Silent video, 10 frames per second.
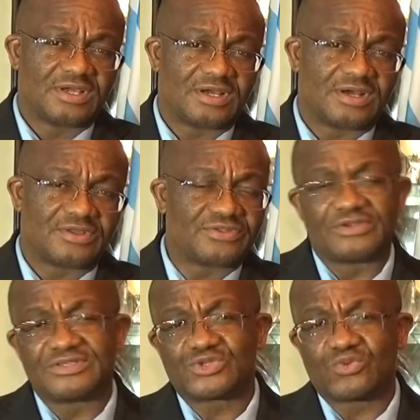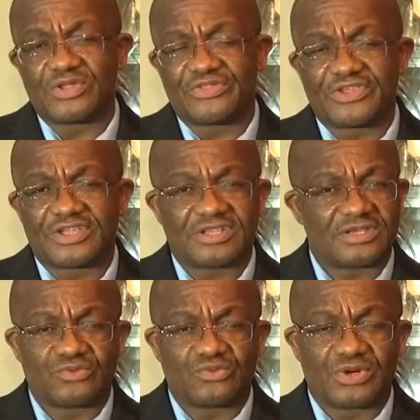There is one thing that
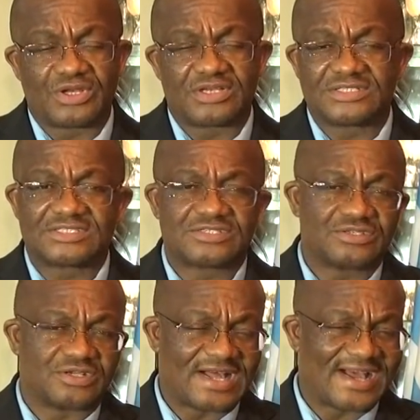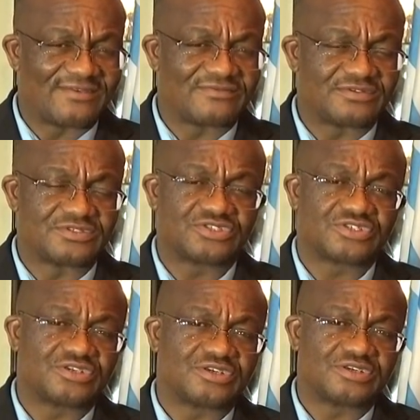the world still haven't
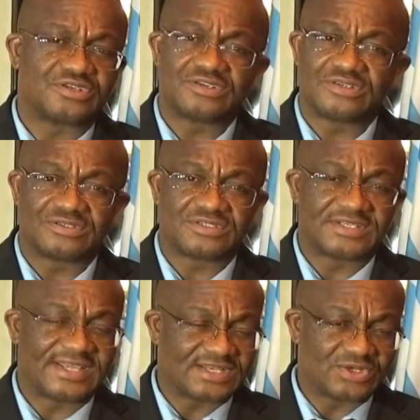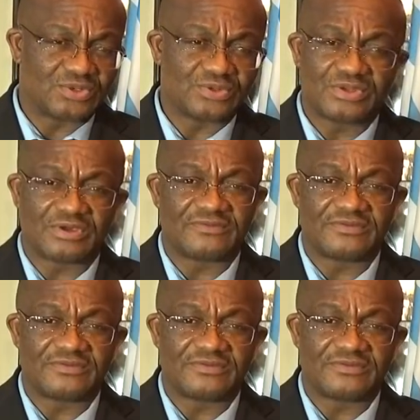taken note of,